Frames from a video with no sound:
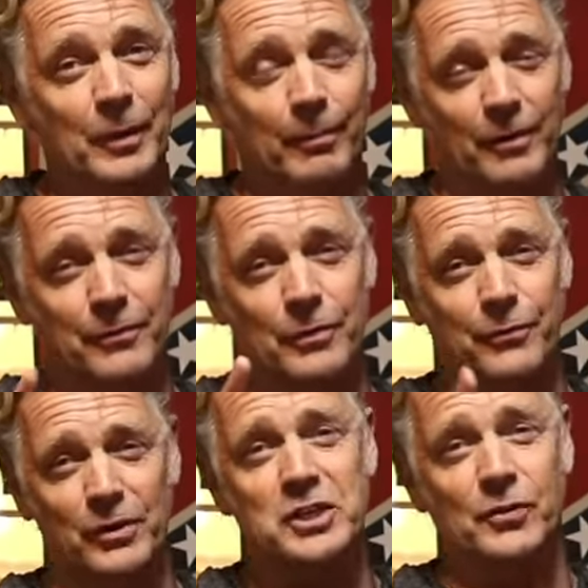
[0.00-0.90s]
But if you
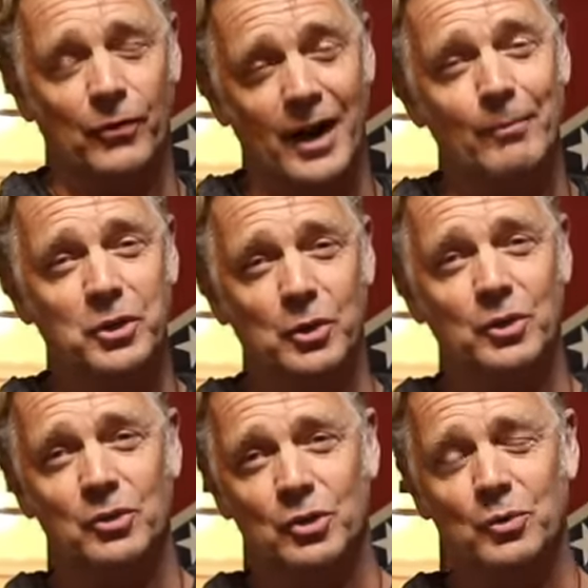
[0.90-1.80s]
freeze frame, which you
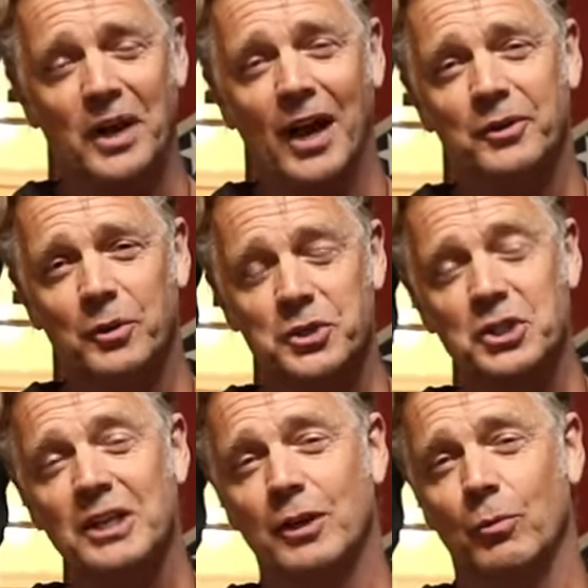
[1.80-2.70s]
can do now, you'll
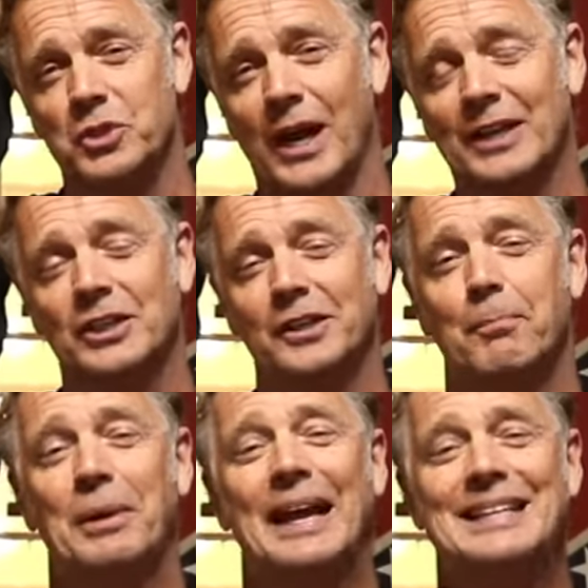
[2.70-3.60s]
see that it was actually
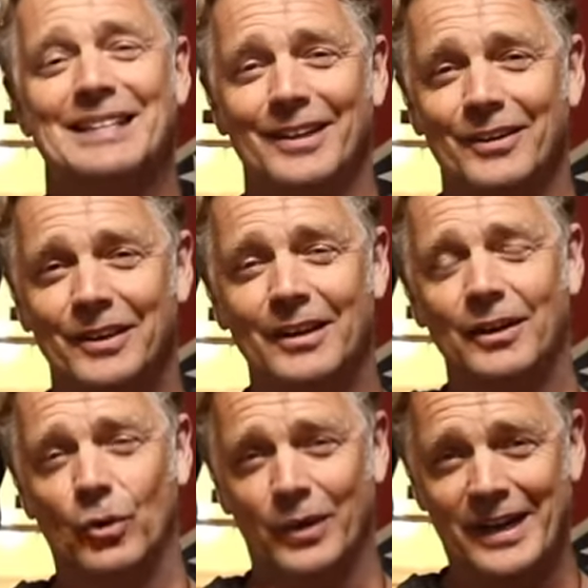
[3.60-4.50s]
painted
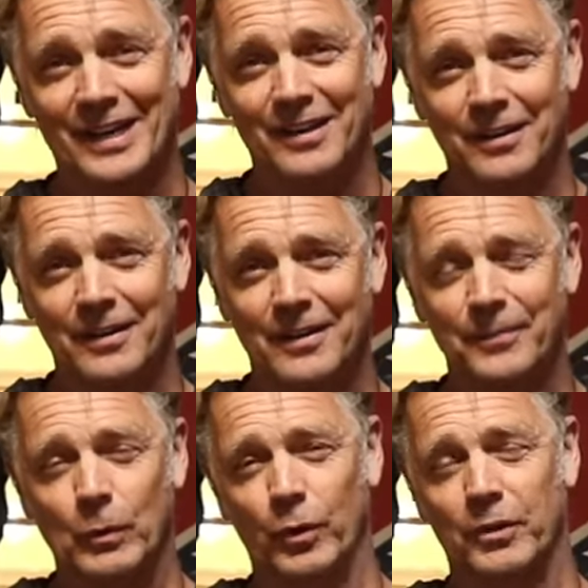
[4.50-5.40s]
green
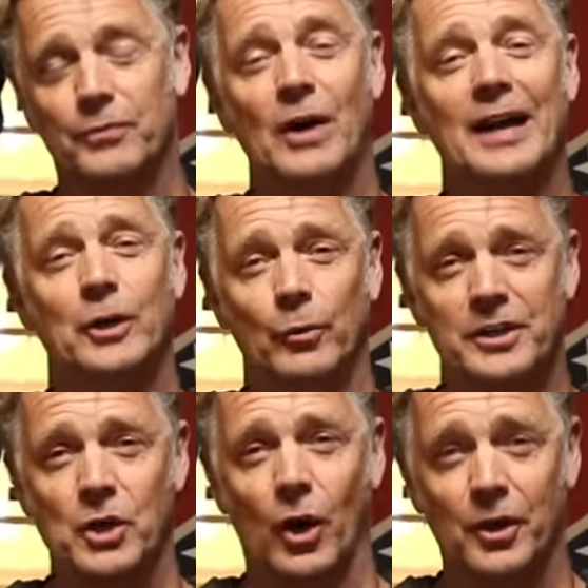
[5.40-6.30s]
with fire
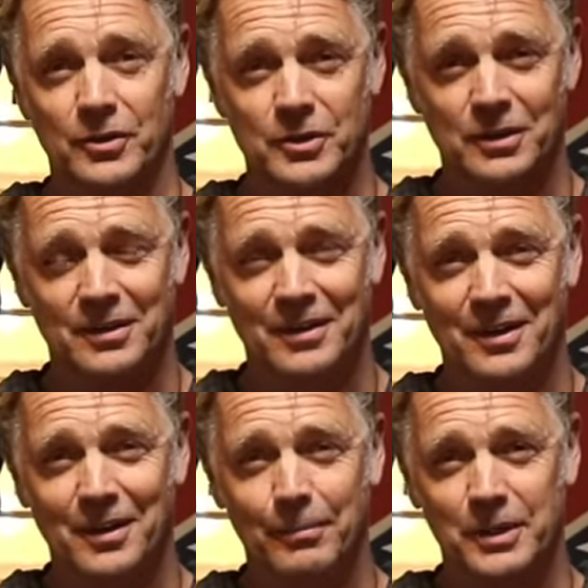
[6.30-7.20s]
retardant,
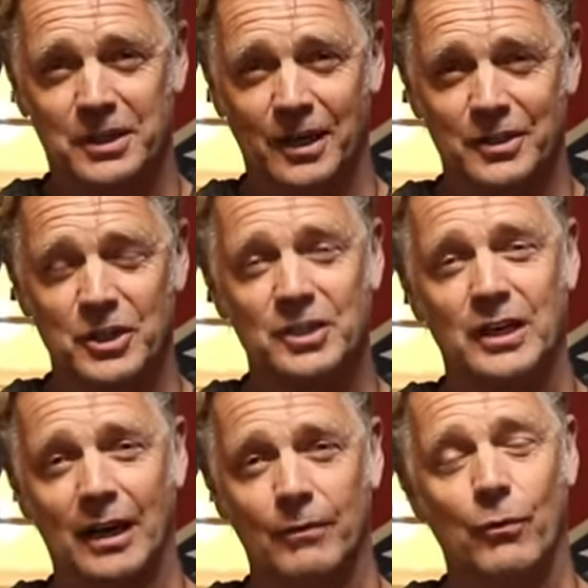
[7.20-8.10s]
because in
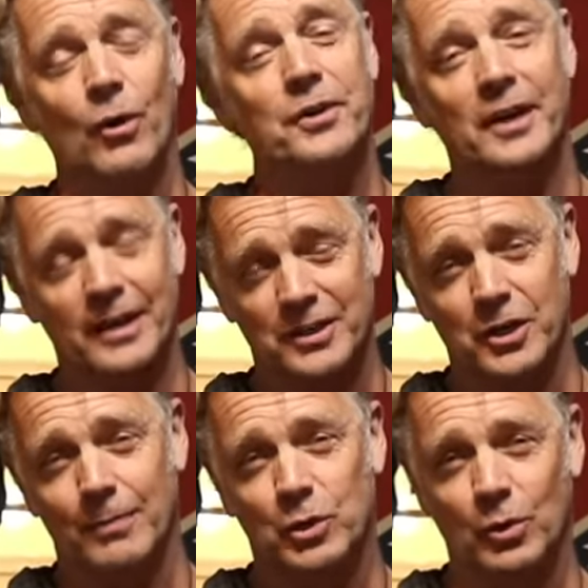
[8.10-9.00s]
California, as
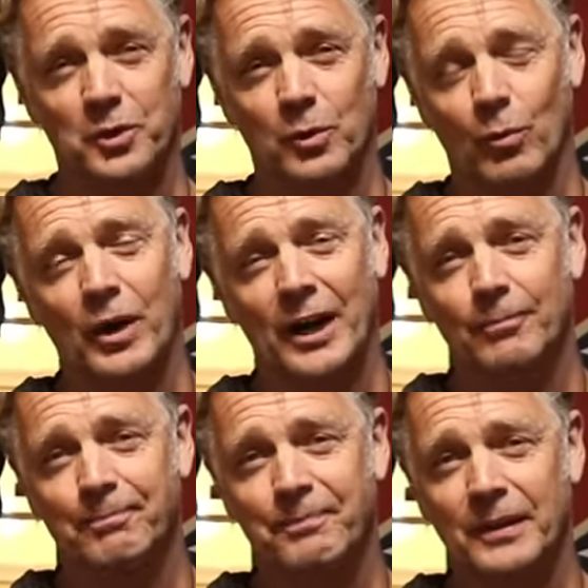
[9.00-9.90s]
I'm sure you're
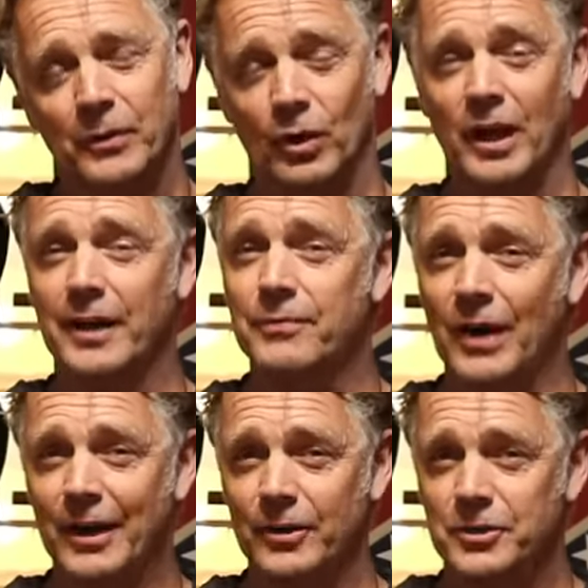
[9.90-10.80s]
aware, there are a lot of
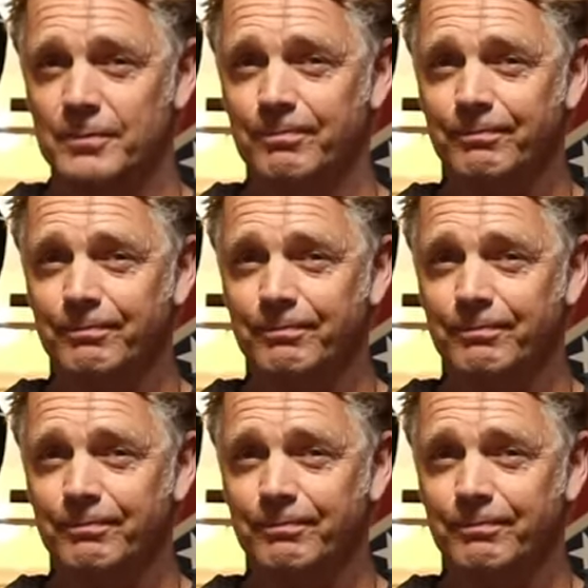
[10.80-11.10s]
fires.